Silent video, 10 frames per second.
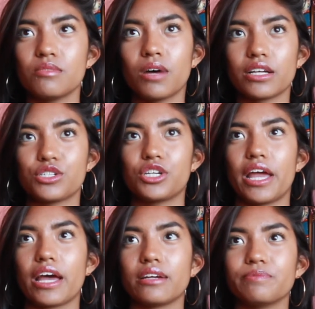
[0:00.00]
much
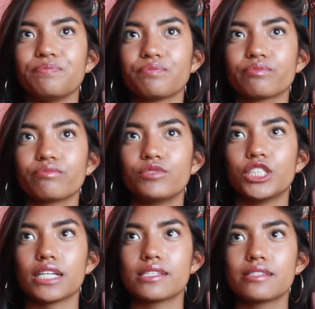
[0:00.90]
and
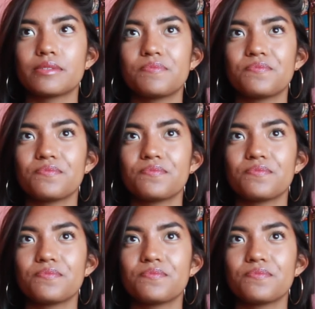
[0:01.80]
just